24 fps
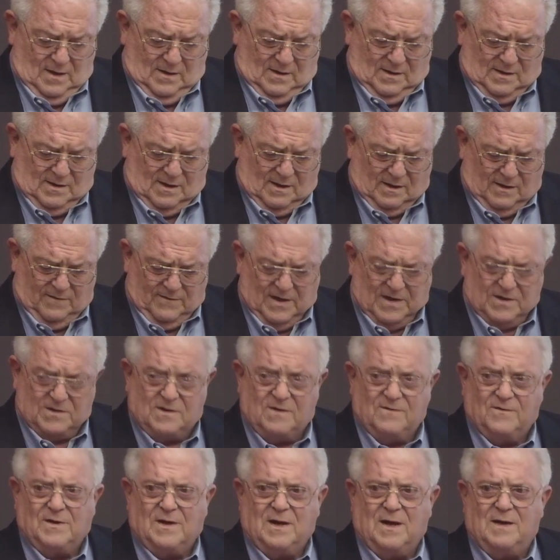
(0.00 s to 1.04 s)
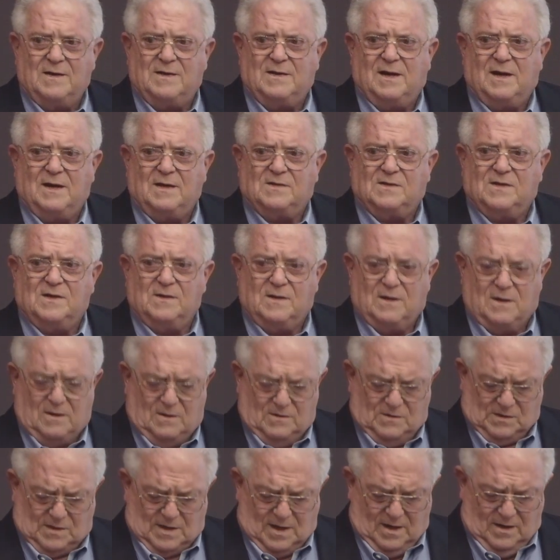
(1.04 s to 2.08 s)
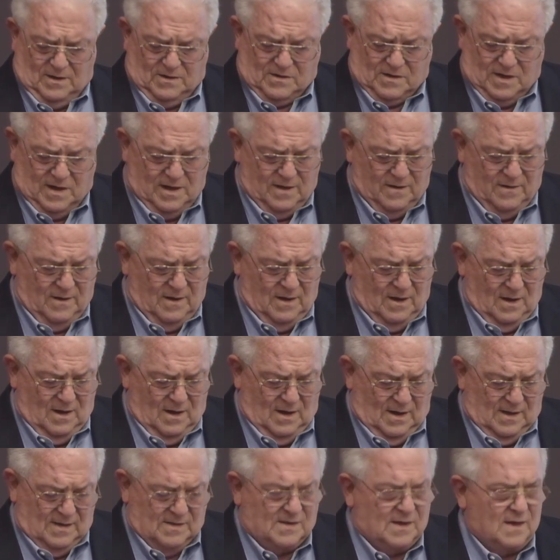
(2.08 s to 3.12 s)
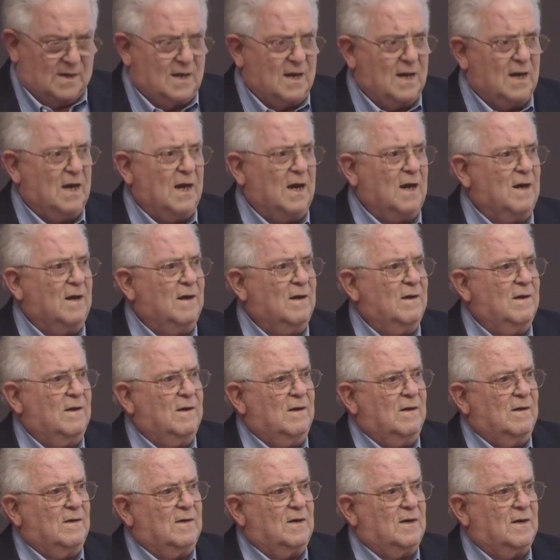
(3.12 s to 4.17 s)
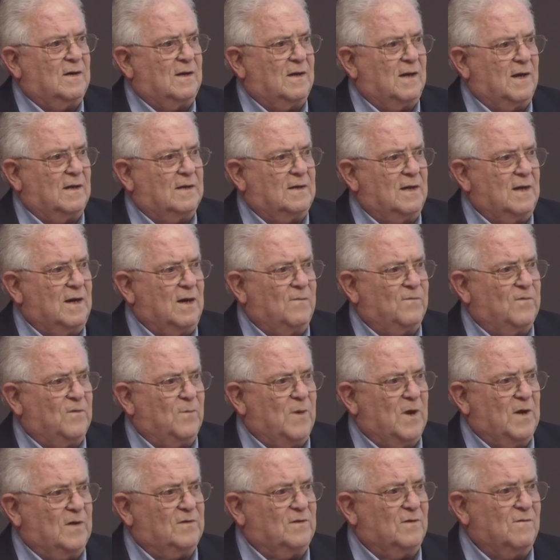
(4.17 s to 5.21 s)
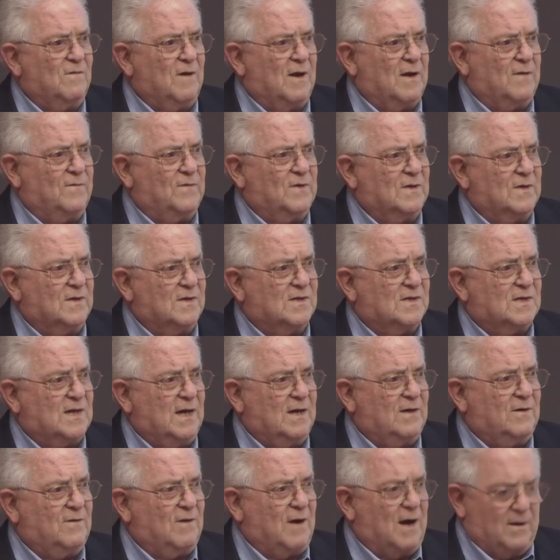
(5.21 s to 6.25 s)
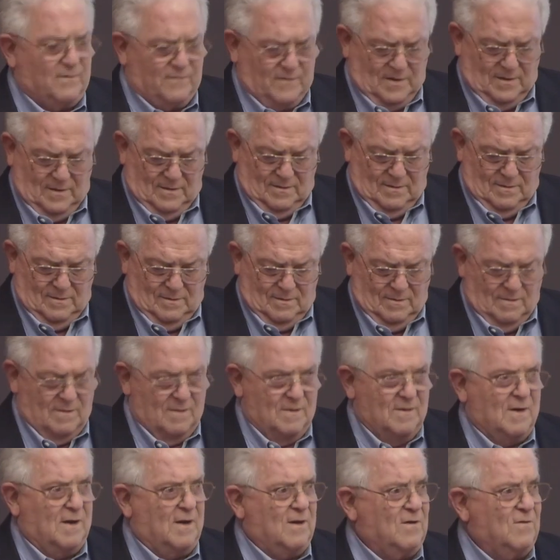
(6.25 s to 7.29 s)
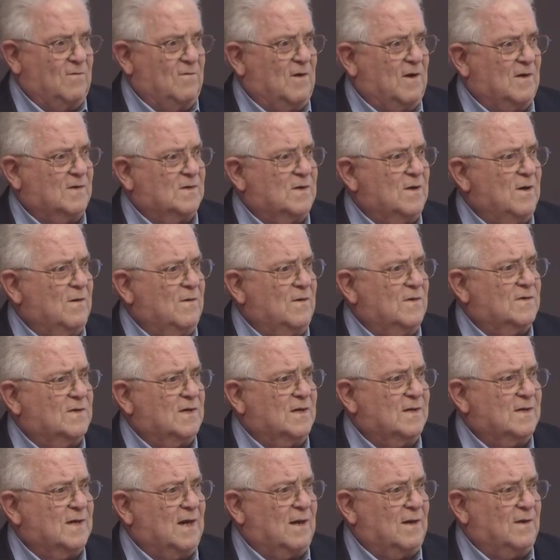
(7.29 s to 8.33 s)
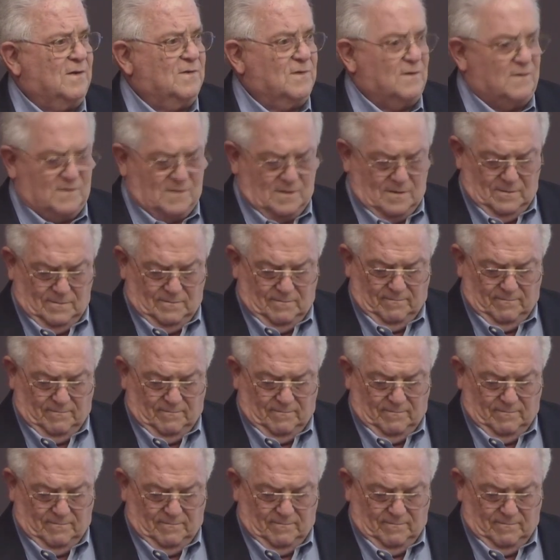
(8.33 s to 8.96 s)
The cultivation of contacts in the host country is the key to collecting information relevant to statecraft, otherwise known as intelligence.